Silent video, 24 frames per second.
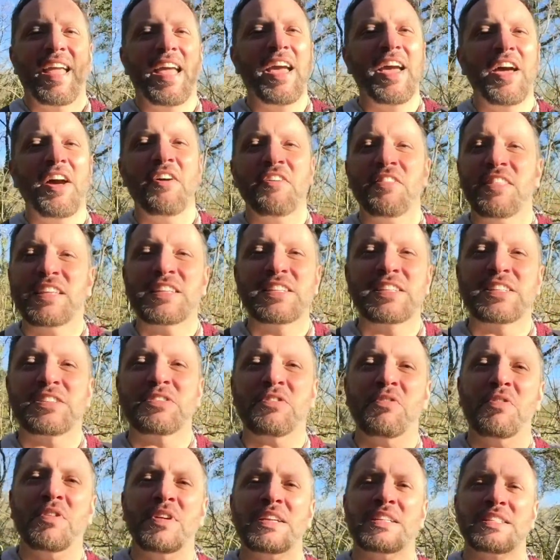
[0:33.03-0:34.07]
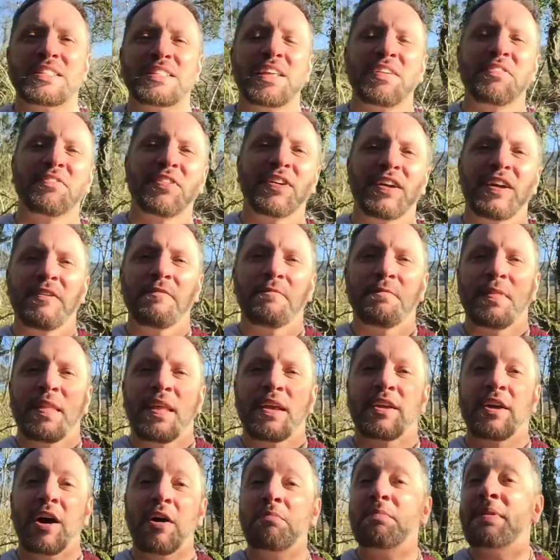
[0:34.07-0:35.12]
You know, these stories, they've
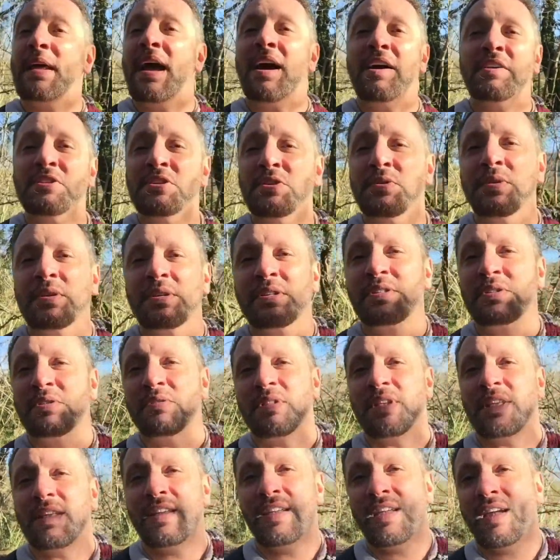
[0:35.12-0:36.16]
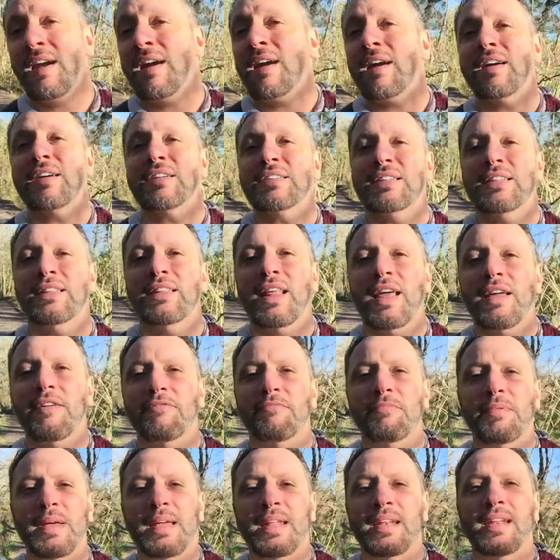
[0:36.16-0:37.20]
come down to us through the years and they've
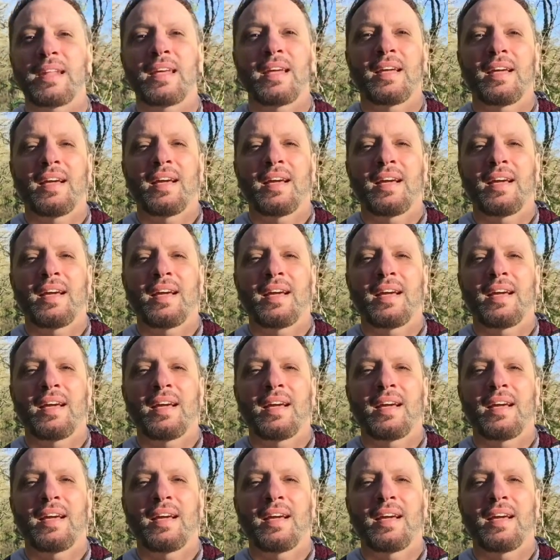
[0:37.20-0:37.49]
been